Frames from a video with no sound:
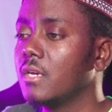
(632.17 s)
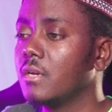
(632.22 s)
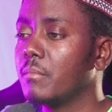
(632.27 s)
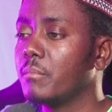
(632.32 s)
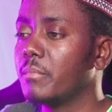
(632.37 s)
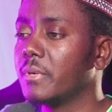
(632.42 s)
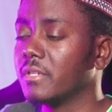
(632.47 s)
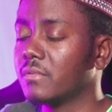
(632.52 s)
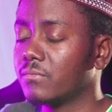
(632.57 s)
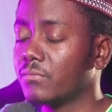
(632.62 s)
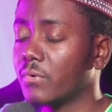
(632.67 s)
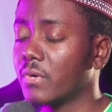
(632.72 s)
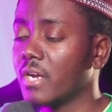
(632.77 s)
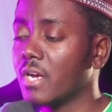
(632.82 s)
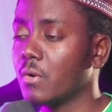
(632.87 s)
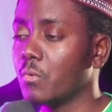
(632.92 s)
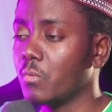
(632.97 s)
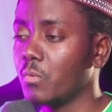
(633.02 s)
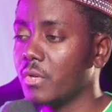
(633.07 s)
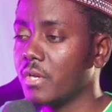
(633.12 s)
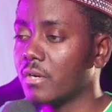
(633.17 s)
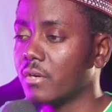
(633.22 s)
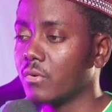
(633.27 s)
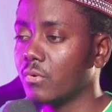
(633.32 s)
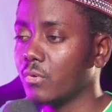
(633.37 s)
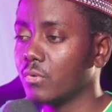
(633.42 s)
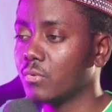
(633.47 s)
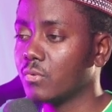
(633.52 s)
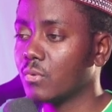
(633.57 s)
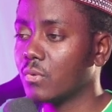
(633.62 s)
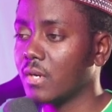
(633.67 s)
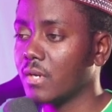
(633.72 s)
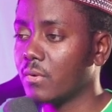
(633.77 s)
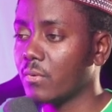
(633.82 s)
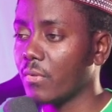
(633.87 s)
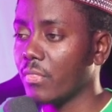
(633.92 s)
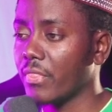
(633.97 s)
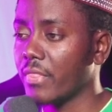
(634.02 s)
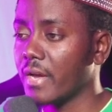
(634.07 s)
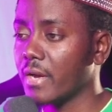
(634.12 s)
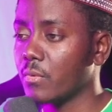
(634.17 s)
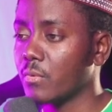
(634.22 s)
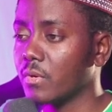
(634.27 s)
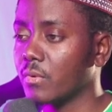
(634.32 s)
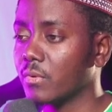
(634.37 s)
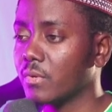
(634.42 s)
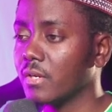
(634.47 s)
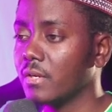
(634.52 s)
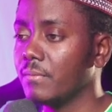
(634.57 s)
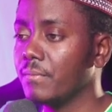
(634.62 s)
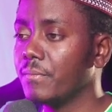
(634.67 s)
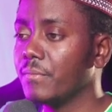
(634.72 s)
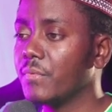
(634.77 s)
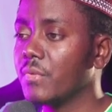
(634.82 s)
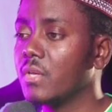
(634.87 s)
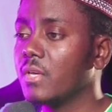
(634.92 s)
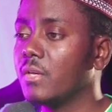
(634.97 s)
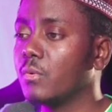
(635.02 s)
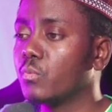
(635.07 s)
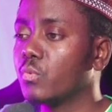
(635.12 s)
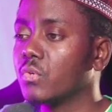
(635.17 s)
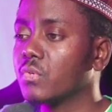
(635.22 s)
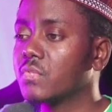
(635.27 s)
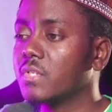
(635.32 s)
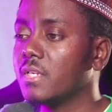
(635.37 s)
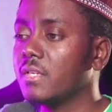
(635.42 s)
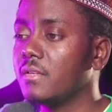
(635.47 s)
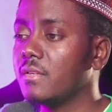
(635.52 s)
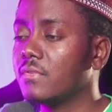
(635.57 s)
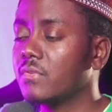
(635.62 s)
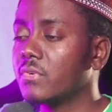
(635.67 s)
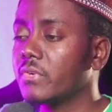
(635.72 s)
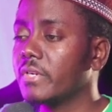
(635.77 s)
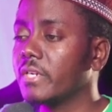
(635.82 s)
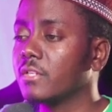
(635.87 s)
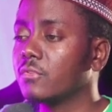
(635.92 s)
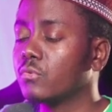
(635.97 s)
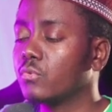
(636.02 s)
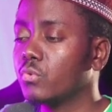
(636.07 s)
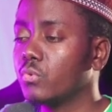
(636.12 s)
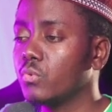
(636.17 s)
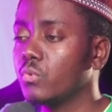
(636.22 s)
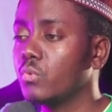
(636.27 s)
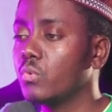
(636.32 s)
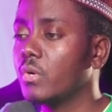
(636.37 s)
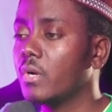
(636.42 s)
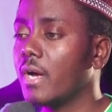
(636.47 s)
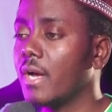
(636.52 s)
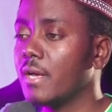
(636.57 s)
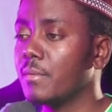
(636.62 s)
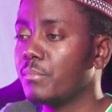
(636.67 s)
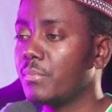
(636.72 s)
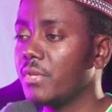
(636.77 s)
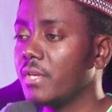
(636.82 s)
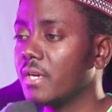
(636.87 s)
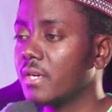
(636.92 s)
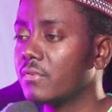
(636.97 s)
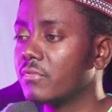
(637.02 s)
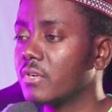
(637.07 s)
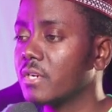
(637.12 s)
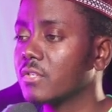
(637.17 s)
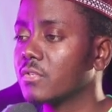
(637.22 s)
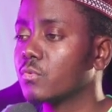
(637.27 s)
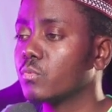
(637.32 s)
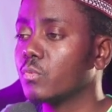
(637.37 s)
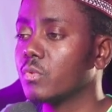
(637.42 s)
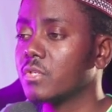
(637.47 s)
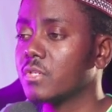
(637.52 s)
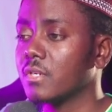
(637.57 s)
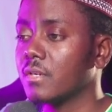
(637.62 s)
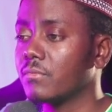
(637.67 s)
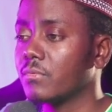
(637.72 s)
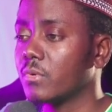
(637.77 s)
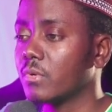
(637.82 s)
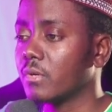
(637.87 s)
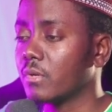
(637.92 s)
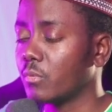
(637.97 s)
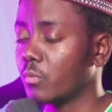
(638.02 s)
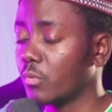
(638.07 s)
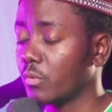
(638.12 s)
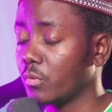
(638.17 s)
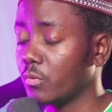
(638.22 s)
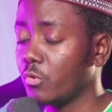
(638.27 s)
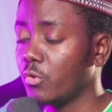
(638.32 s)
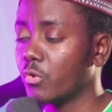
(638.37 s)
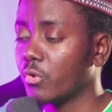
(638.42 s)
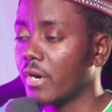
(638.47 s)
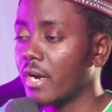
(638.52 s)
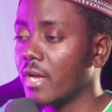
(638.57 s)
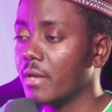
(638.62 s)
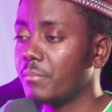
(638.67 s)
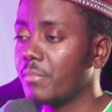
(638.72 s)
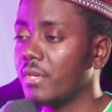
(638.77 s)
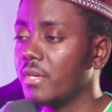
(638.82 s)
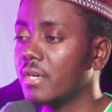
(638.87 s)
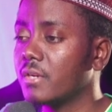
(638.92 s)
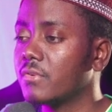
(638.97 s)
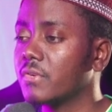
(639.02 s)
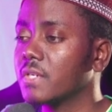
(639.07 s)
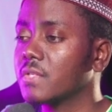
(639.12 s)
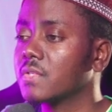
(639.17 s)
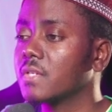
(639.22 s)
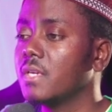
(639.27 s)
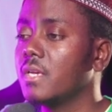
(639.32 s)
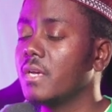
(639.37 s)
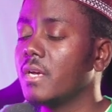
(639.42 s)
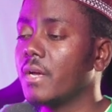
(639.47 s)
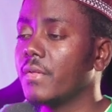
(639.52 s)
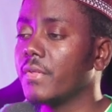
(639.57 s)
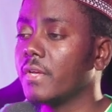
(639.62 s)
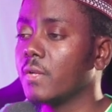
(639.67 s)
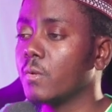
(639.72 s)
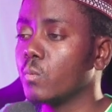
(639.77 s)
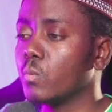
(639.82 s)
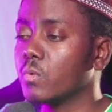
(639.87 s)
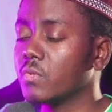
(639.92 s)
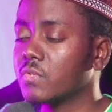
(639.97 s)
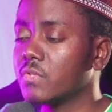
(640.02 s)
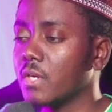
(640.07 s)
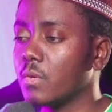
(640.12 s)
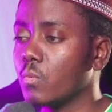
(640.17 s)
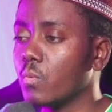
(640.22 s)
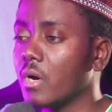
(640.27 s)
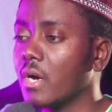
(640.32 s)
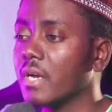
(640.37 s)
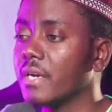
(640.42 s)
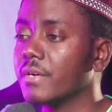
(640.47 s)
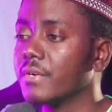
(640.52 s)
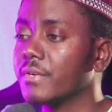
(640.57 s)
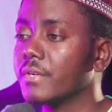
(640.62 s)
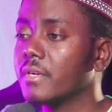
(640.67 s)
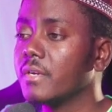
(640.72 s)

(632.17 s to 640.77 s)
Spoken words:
but for now we are going to click on that one. Okay, it will say Ethernet 2 IP address, whichever your IP address, and then it will say wired.